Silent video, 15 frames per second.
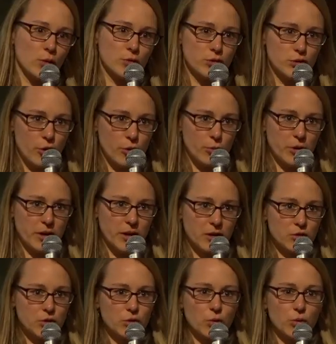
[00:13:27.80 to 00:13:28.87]
to go to
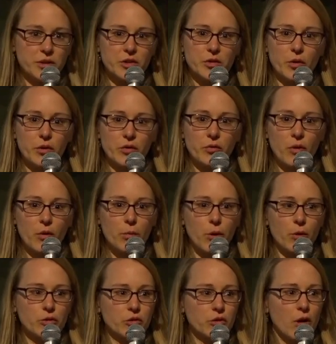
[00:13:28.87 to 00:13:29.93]
Germany to do research for a
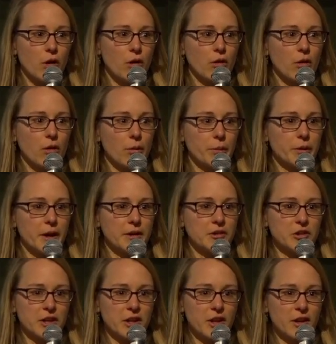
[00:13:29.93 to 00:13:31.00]
postdoc or a
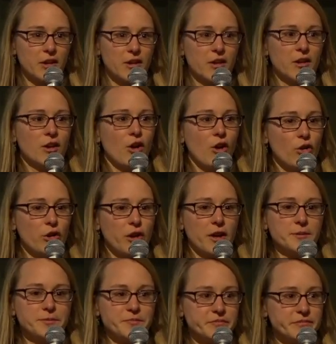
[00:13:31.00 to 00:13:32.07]
PhD?
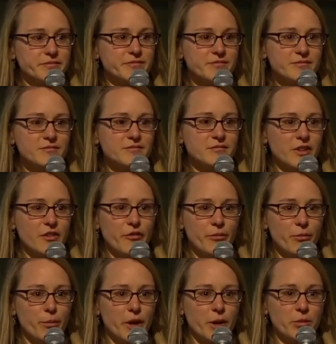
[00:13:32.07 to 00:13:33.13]
Okay,
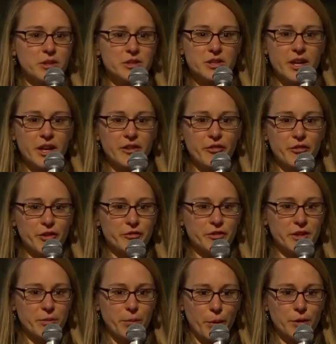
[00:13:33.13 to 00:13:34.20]
maybe 10,
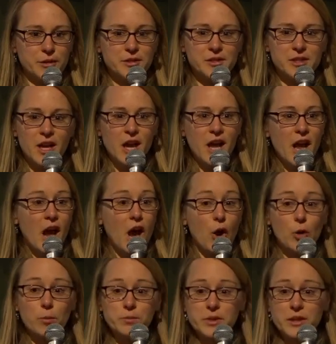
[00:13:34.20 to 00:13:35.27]
15 persons.
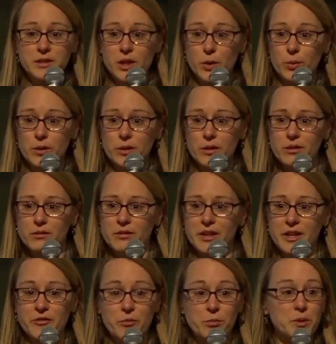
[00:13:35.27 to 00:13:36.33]
I hope that there will
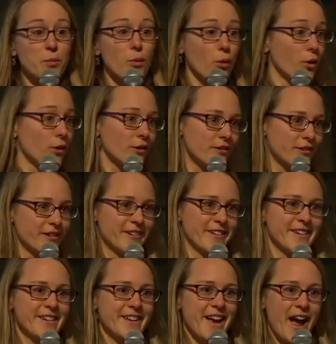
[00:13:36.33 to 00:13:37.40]
even be more
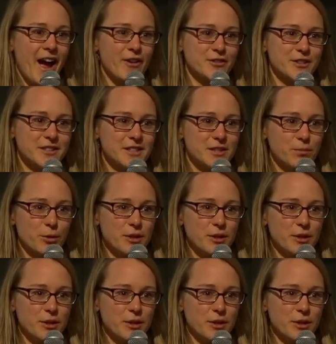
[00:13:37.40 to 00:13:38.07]
after